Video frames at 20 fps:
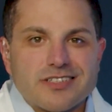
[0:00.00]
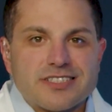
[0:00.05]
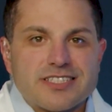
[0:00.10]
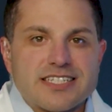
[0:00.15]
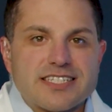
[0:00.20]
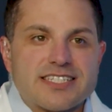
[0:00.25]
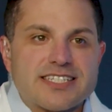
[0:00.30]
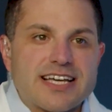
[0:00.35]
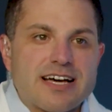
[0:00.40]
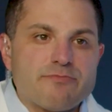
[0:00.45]

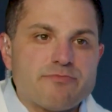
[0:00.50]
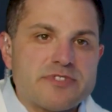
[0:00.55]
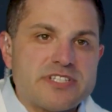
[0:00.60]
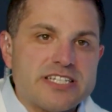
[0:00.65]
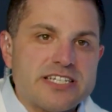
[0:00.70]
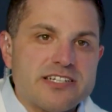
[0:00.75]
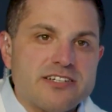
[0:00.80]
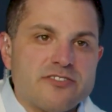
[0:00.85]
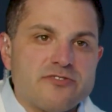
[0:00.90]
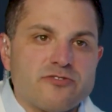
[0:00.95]

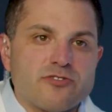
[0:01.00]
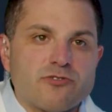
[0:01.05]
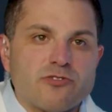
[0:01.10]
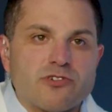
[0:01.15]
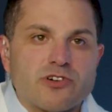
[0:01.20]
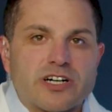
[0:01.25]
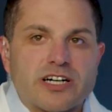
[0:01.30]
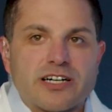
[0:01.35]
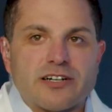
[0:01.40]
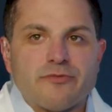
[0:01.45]
deceptive
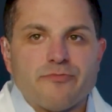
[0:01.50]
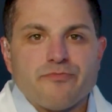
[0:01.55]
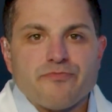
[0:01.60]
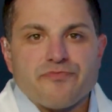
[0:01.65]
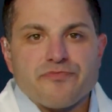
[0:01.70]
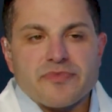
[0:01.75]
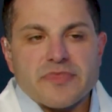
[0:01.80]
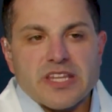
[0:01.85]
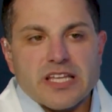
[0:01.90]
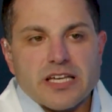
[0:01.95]
or,
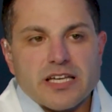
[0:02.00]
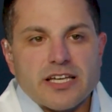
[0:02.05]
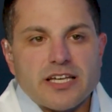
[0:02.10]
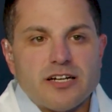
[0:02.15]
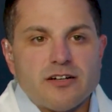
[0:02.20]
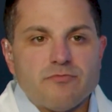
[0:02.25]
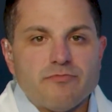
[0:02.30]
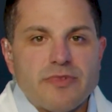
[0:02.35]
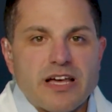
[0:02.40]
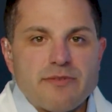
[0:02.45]

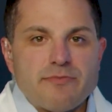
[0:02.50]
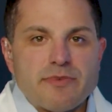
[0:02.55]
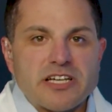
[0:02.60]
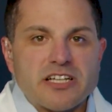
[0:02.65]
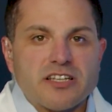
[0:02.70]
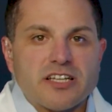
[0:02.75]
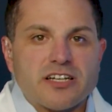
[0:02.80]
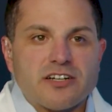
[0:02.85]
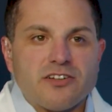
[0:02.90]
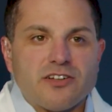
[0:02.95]
maybe
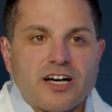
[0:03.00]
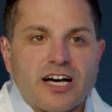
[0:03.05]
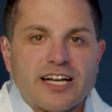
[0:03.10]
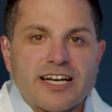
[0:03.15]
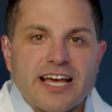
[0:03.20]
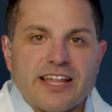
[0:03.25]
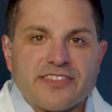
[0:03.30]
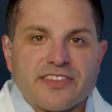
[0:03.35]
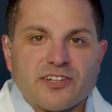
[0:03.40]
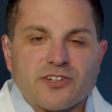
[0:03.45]
a little
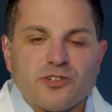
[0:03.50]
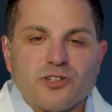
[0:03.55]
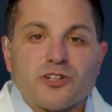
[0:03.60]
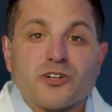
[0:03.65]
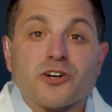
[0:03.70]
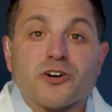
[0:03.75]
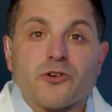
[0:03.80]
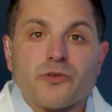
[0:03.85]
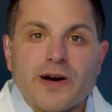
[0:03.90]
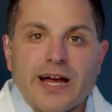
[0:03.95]
unethical
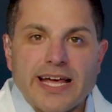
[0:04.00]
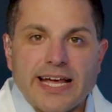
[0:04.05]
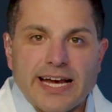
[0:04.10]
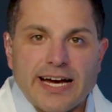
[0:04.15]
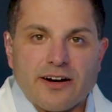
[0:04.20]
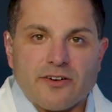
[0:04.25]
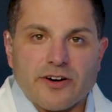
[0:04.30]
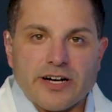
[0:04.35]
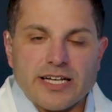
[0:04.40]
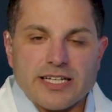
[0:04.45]
or gray
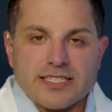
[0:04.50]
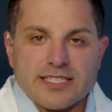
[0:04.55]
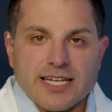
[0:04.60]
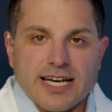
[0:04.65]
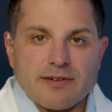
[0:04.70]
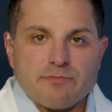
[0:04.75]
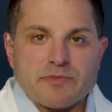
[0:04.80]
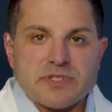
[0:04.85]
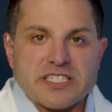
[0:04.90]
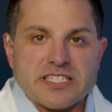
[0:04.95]
area
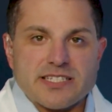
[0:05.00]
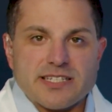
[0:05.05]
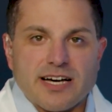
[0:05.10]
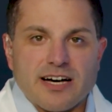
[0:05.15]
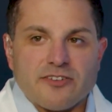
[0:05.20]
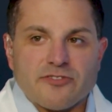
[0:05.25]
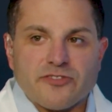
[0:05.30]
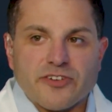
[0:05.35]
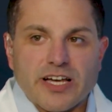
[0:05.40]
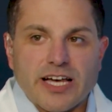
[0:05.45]
type
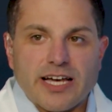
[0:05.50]
stuff.